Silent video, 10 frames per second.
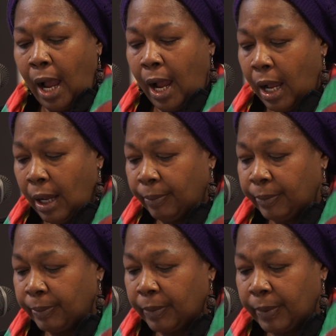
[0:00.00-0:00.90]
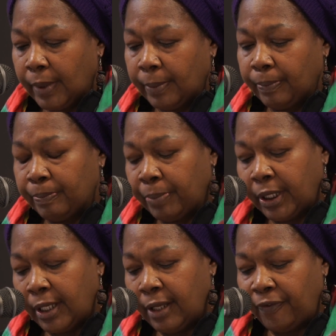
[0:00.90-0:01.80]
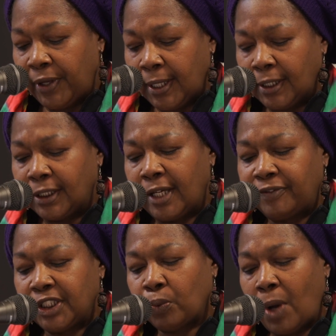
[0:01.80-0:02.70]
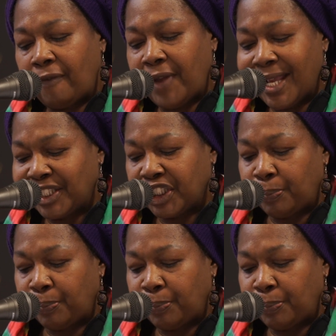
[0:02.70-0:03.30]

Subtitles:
but if he loved his wife as his